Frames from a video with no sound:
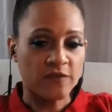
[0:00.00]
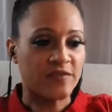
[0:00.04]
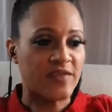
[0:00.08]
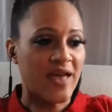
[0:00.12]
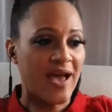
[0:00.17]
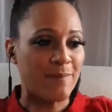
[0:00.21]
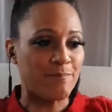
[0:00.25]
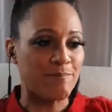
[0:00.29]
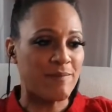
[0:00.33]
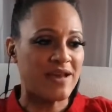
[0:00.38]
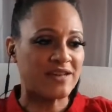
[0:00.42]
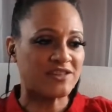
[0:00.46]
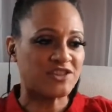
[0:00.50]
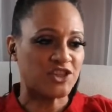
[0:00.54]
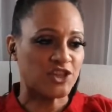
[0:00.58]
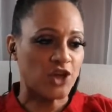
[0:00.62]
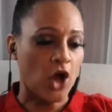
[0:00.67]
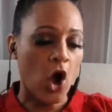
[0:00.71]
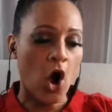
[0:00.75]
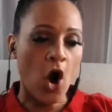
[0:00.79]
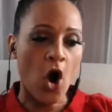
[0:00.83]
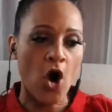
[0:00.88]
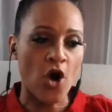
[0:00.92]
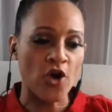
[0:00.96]
That makes it
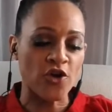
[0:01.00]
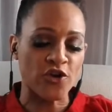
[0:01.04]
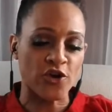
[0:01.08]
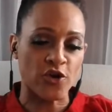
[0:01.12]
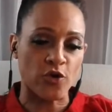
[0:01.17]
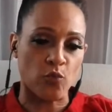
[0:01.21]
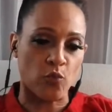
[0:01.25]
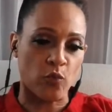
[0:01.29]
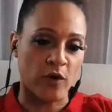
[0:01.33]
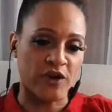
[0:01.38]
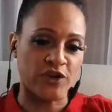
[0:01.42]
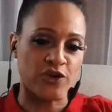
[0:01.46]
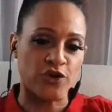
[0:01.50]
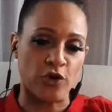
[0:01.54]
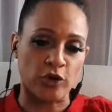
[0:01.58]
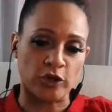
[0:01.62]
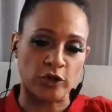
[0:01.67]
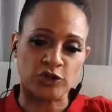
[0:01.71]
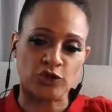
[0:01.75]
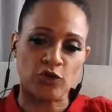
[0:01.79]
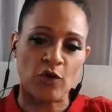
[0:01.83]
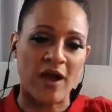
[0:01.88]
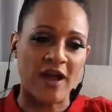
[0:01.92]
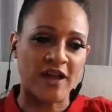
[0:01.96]
harder when you're
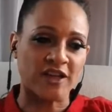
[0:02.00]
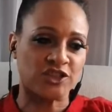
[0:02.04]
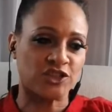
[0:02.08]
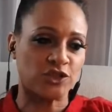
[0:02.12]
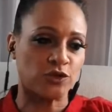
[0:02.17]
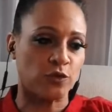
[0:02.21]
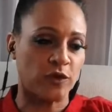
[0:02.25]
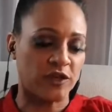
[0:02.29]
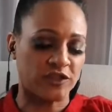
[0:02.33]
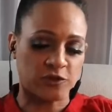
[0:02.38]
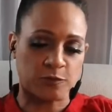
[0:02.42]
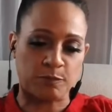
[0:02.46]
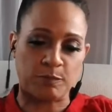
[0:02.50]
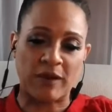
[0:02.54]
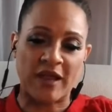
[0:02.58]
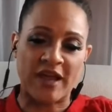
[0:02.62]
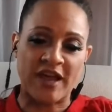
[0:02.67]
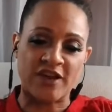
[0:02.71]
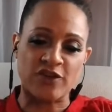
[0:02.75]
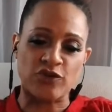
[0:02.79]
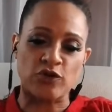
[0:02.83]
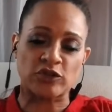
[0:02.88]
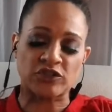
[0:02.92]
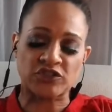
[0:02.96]
trying to
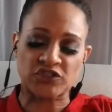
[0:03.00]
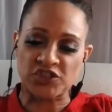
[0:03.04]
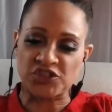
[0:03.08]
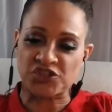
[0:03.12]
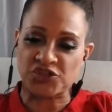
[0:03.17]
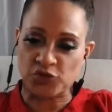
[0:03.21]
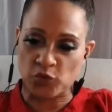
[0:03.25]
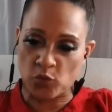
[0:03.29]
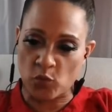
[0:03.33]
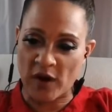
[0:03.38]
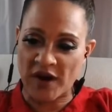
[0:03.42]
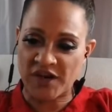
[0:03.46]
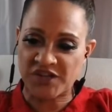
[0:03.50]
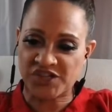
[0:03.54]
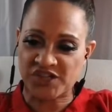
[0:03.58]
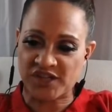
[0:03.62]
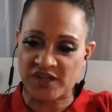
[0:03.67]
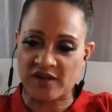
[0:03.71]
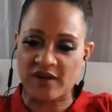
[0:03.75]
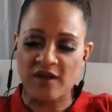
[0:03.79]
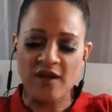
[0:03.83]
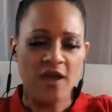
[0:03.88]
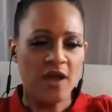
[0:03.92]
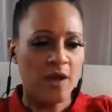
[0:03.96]
explain your
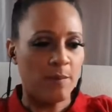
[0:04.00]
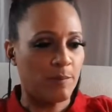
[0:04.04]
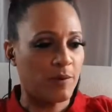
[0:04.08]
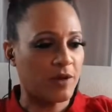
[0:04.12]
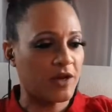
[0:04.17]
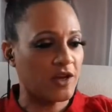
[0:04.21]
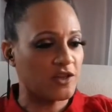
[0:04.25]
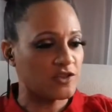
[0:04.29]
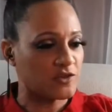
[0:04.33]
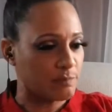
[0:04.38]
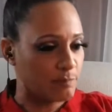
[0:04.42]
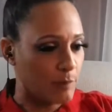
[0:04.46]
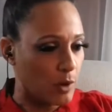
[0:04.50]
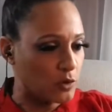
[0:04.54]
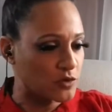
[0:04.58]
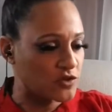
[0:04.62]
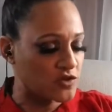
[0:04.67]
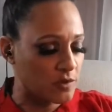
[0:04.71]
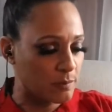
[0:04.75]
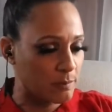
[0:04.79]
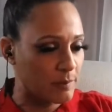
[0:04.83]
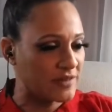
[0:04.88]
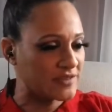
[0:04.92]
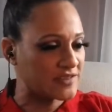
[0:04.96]
situation because
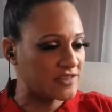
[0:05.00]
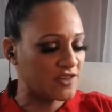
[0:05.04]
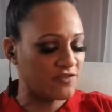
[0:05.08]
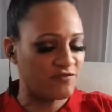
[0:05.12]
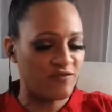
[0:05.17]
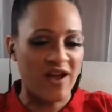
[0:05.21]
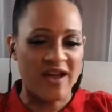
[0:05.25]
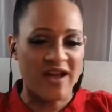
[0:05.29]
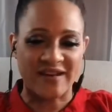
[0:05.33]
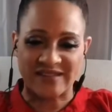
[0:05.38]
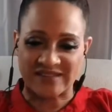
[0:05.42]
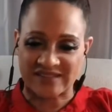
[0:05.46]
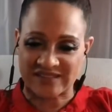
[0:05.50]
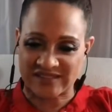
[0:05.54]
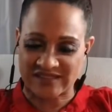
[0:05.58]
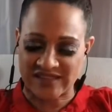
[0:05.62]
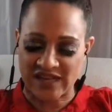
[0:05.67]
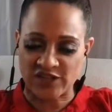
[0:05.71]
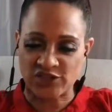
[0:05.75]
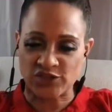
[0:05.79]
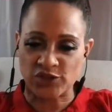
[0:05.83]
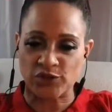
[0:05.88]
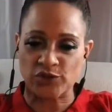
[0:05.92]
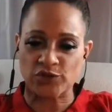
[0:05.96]
most domestic violence
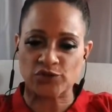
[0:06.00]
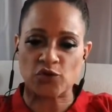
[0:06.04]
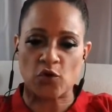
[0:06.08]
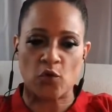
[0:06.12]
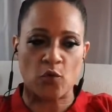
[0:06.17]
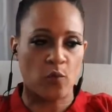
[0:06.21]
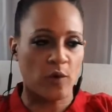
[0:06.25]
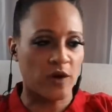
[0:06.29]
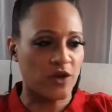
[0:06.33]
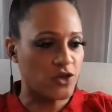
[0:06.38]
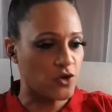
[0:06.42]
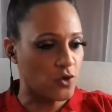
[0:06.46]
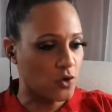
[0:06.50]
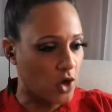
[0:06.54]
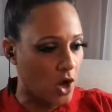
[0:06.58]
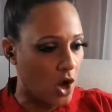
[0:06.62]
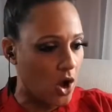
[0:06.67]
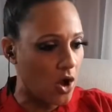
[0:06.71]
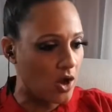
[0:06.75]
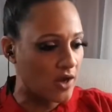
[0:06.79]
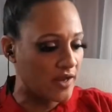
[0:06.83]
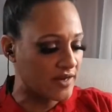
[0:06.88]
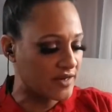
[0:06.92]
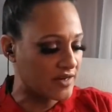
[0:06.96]
centers or when you
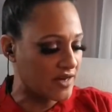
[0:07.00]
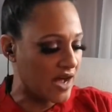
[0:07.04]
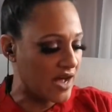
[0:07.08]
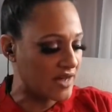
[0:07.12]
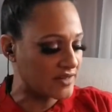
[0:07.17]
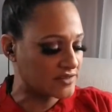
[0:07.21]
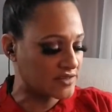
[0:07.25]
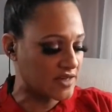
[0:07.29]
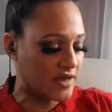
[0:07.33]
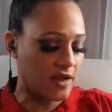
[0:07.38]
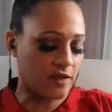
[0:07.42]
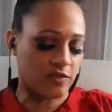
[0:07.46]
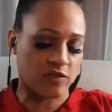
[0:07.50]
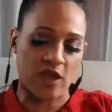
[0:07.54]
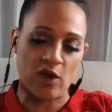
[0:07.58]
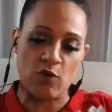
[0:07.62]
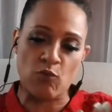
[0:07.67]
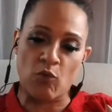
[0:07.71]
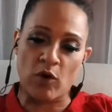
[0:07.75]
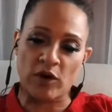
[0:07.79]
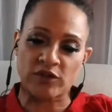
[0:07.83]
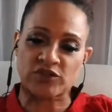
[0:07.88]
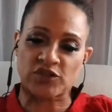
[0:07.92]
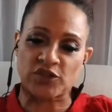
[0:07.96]
call and contact, they
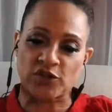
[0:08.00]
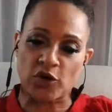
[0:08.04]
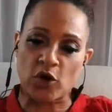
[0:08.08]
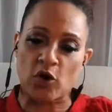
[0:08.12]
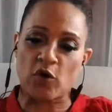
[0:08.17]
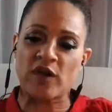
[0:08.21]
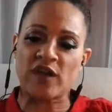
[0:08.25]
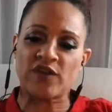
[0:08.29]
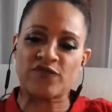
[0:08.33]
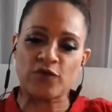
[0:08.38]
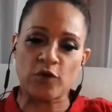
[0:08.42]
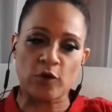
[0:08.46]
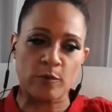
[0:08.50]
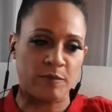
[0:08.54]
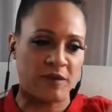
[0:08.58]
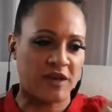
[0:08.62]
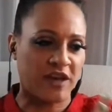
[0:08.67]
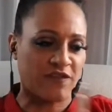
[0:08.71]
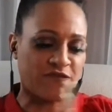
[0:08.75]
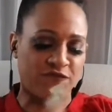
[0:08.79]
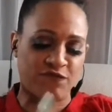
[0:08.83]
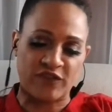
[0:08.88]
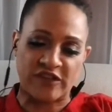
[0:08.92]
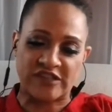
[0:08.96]
want to know if you're
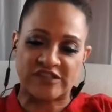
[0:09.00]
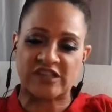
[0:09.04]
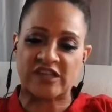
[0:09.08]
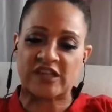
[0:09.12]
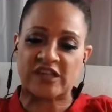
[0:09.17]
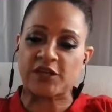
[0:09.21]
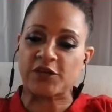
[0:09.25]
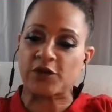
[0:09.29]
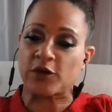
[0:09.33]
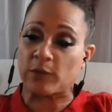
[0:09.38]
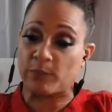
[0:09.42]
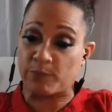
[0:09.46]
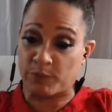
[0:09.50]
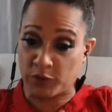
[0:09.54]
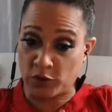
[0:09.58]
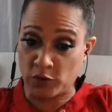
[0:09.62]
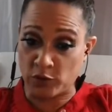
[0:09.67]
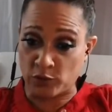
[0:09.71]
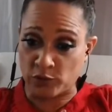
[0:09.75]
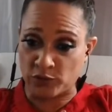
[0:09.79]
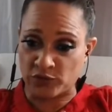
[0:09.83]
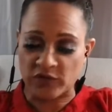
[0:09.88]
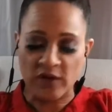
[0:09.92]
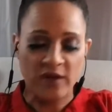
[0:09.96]
being physically
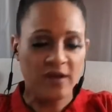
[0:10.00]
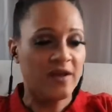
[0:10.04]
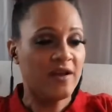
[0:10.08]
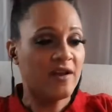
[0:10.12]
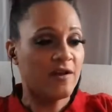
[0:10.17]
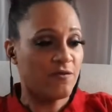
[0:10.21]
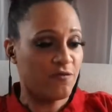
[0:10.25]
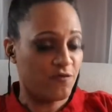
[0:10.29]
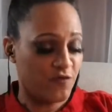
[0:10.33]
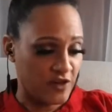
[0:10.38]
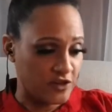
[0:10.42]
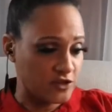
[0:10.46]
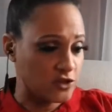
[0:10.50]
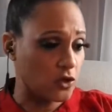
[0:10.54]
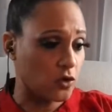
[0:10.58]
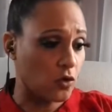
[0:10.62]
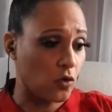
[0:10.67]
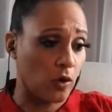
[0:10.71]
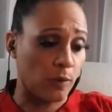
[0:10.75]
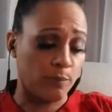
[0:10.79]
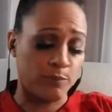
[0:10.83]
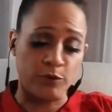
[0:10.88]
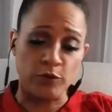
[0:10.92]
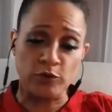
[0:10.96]
abused.
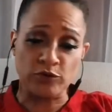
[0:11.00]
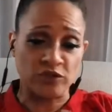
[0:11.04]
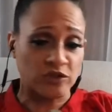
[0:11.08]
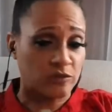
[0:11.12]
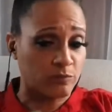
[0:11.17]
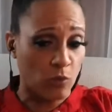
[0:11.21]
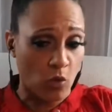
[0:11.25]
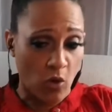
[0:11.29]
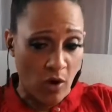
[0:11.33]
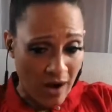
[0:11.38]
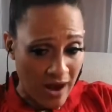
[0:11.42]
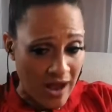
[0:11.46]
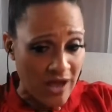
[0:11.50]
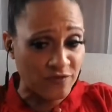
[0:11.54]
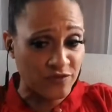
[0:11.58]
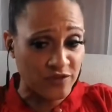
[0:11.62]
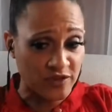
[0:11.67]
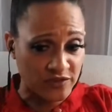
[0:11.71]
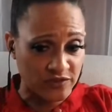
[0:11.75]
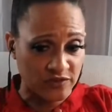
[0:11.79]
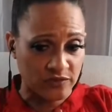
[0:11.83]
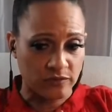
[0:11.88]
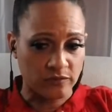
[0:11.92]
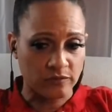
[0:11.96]
Physical abuse is more
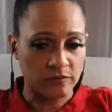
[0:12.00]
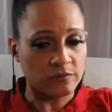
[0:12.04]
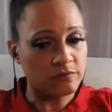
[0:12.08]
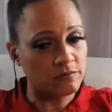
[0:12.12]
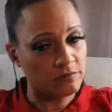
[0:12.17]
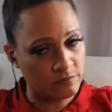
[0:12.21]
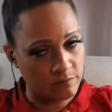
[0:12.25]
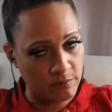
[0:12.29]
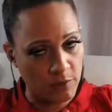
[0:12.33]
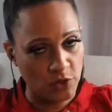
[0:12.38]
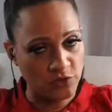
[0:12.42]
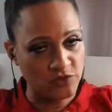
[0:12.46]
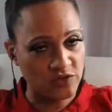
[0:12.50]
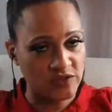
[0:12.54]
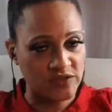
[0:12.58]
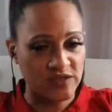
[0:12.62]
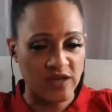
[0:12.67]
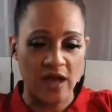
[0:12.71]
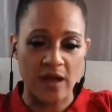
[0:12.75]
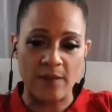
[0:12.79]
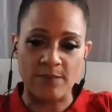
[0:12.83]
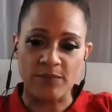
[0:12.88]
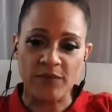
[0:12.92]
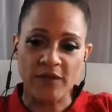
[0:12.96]
obvious most of
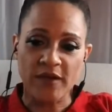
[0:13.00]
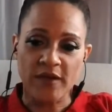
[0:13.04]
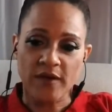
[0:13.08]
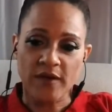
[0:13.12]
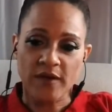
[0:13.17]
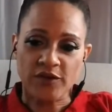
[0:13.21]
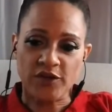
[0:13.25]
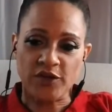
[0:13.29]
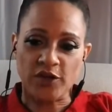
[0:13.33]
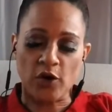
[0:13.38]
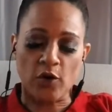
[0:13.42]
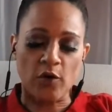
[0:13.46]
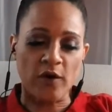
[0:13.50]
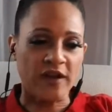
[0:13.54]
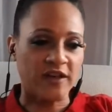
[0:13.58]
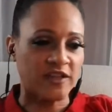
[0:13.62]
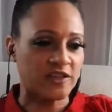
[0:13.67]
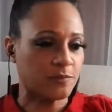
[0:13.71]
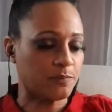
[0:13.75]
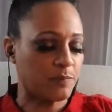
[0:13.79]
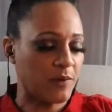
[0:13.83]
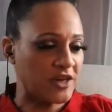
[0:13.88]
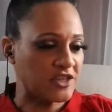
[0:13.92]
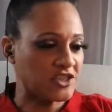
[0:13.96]
the time, you know, and
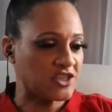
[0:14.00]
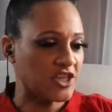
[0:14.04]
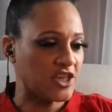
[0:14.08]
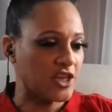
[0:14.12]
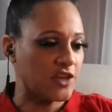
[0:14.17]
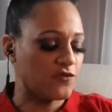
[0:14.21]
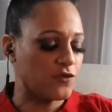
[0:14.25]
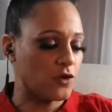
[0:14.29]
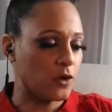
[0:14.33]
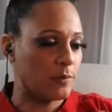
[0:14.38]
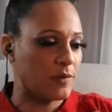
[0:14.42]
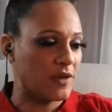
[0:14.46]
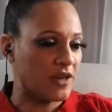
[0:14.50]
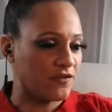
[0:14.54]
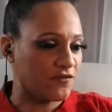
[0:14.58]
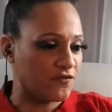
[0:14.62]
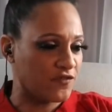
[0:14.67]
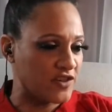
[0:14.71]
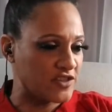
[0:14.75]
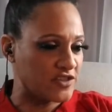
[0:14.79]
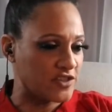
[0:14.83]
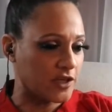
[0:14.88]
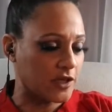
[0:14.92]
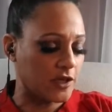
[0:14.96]
especially if you're being
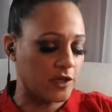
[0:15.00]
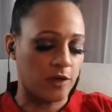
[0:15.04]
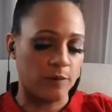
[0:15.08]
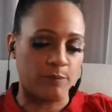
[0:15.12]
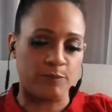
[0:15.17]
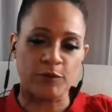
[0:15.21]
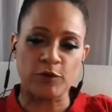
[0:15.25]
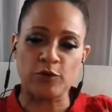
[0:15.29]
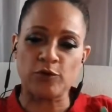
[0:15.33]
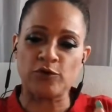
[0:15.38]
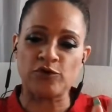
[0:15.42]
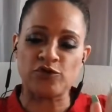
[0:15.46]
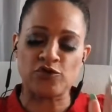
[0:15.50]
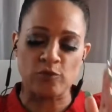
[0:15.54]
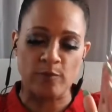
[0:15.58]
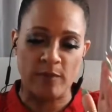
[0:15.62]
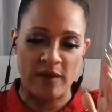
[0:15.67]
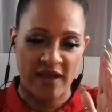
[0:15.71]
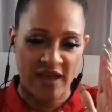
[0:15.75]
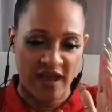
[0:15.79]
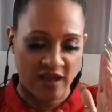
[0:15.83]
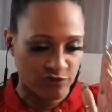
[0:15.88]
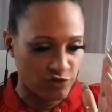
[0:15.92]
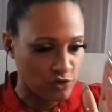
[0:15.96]
physically abused, you
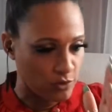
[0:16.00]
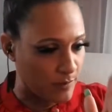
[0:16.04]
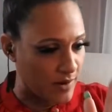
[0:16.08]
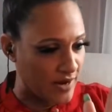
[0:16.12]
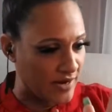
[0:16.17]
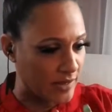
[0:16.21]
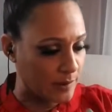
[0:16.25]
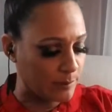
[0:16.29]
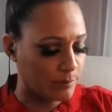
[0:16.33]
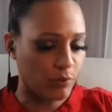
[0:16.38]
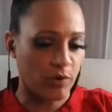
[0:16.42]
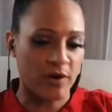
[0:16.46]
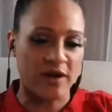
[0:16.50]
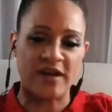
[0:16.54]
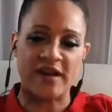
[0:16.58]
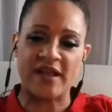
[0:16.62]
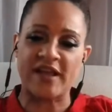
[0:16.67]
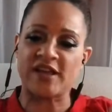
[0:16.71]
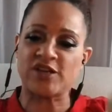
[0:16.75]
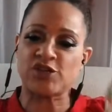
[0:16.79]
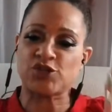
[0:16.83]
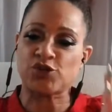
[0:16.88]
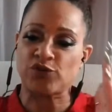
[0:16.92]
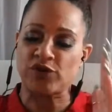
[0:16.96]
may have traumatic brain
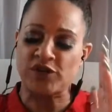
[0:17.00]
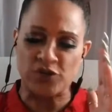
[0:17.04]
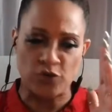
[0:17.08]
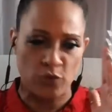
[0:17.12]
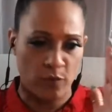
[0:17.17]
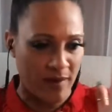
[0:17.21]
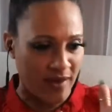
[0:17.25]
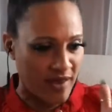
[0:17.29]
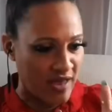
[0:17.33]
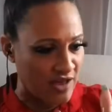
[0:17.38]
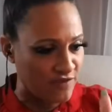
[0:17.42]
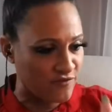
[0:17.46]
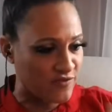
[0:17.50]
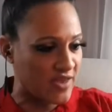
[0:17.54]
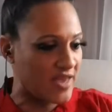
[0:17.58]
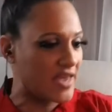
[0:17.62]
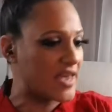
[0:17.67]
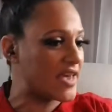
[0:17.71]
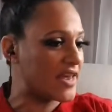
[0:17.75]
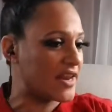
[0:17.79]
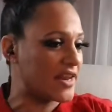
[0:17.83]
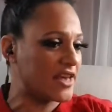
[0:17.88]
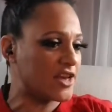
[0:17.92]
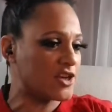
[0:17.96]
injury, you may have a
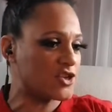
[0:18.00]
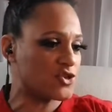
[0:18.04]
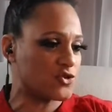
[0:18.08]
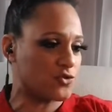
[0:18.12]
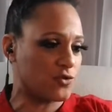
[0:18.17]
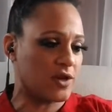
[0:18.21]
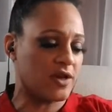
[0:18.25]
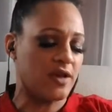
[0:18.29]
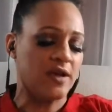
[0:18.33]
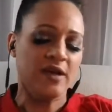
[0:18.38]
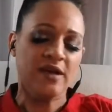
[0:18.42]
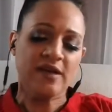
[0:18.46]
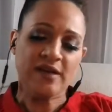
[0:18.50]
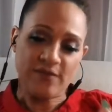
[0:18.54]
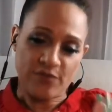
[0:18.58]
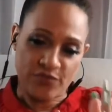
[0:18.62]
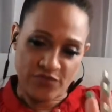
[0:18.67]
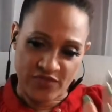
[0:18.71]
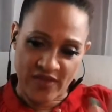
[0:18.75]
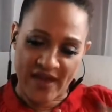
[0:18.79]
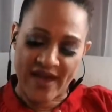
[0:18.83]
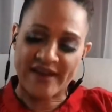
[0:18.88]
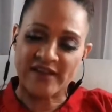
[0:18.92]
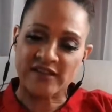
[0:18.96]
head injury.
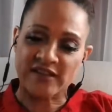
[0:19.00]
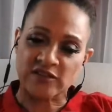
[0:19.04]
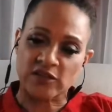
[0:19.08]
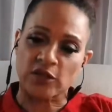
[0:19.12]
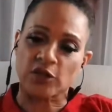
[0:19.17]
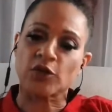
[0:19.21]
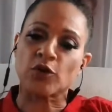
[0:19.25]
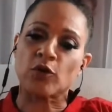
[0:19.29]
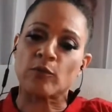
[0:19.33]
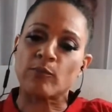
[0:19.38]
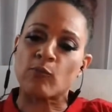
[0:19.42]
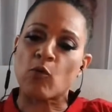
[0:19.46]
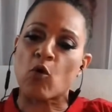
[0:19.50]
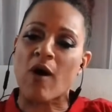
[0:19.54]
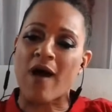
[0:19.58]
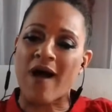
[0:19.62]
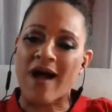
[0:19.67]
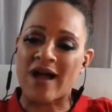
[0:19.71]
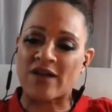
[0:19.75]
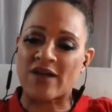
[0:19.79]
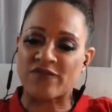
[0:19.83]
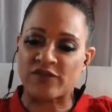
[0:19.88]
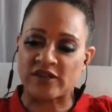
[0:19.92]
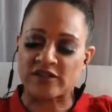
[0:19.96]
That is a little more
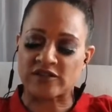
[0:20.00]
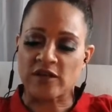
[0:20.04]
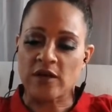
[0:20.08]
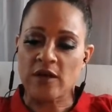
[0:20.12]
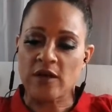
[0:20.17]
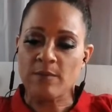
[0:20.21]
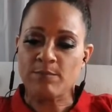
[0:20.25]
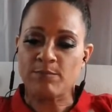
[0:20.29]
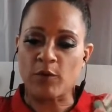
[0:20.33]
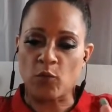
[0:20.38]
obvious.